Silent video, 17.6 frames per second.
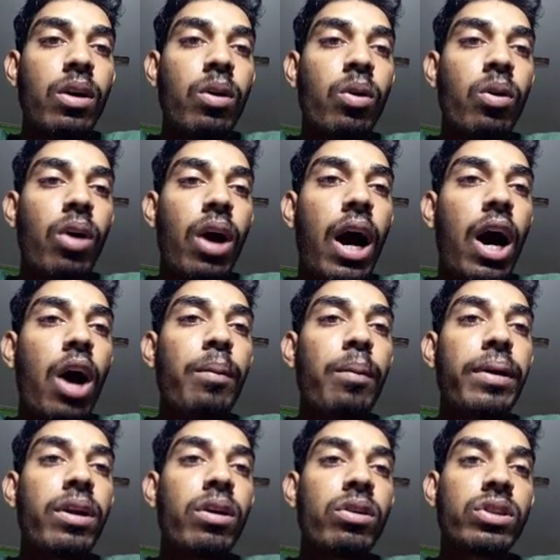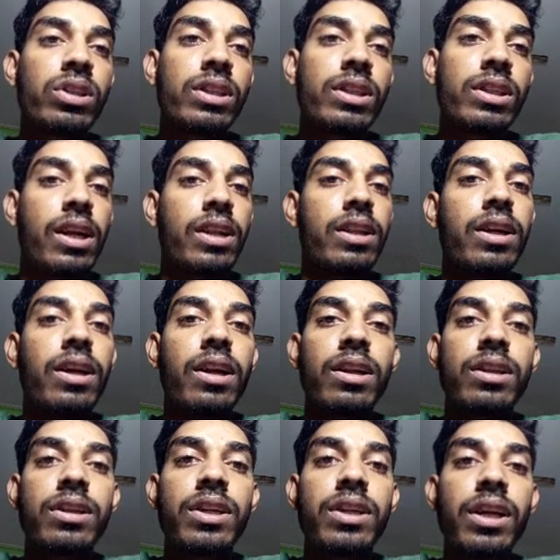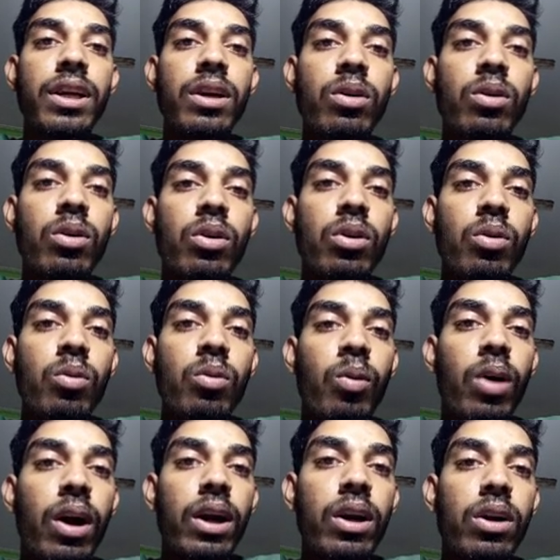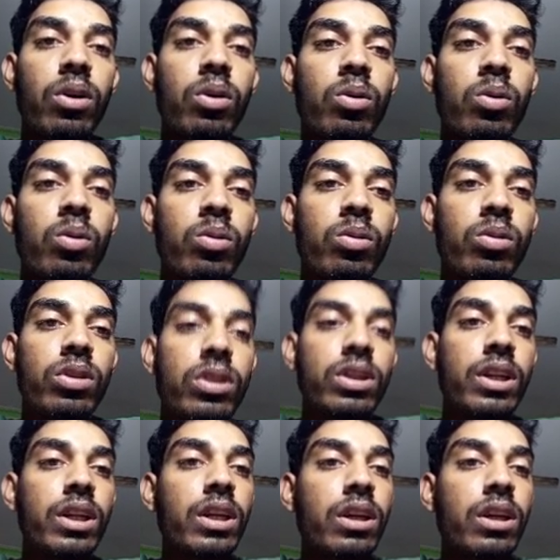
How many oxygen are there? 3. 1, 2, 3.